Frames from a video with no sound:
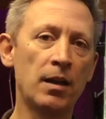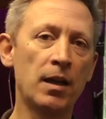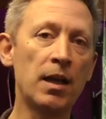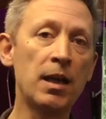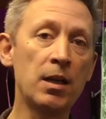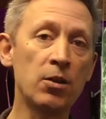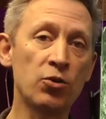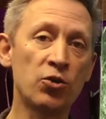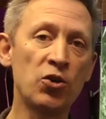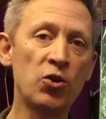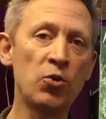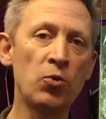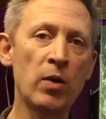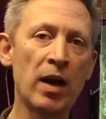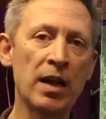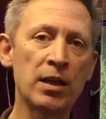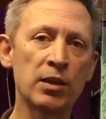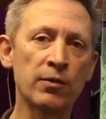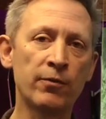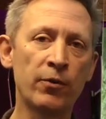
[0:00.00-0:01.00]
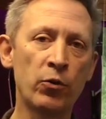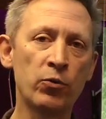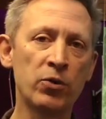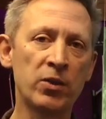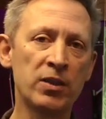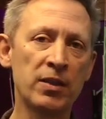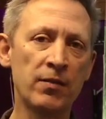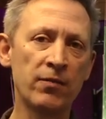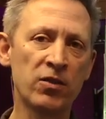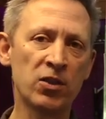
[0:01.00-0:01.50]
It too has
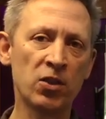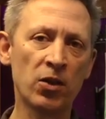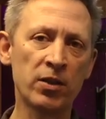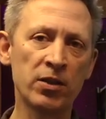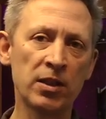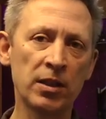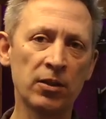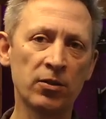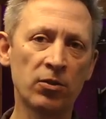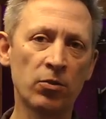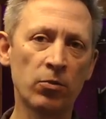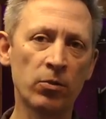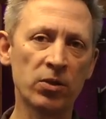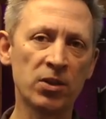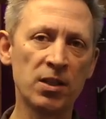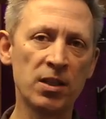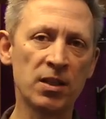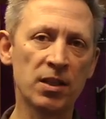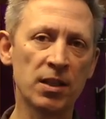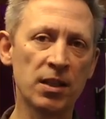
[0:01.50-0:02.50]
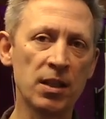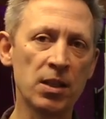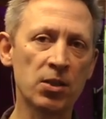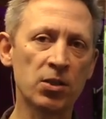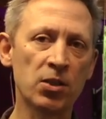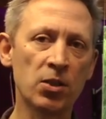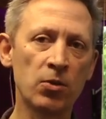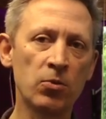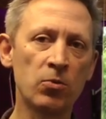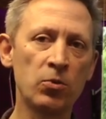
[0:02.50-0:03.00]
photosynthesizing toxins in it,
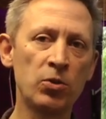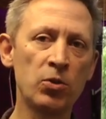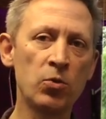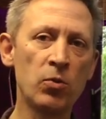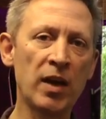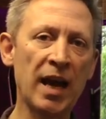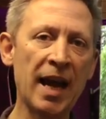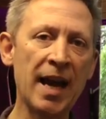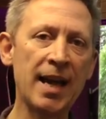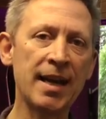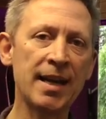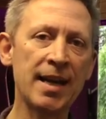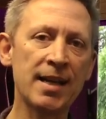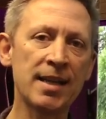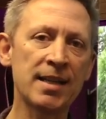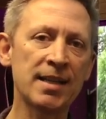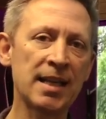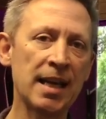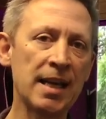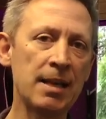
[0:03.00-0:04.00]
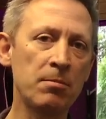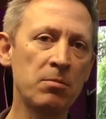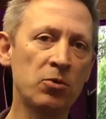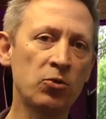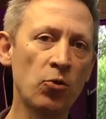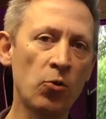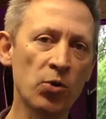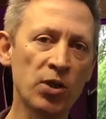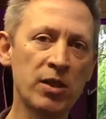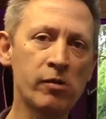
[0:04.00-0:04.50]
so you can get the same
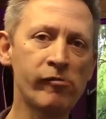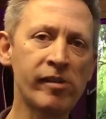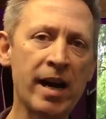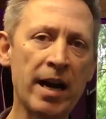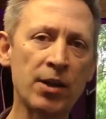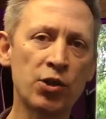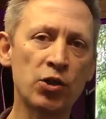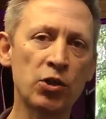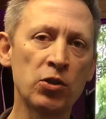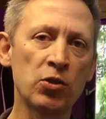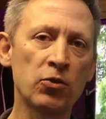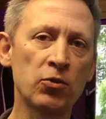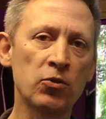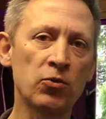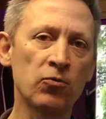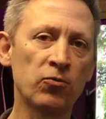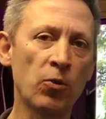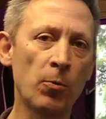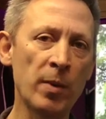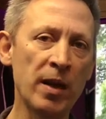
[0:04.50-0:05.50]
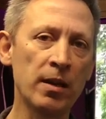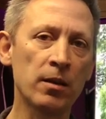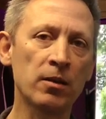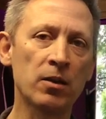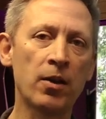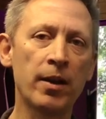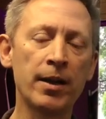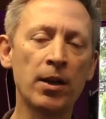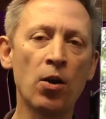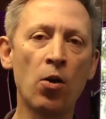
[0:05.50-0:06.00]
toxic reactions from it
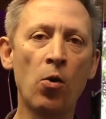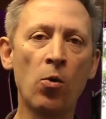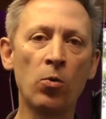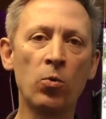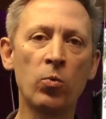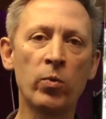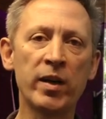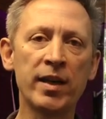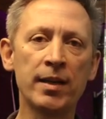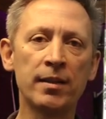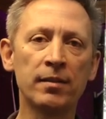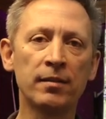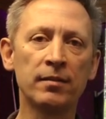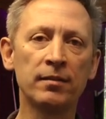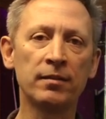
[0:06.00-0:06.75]
like hogweed.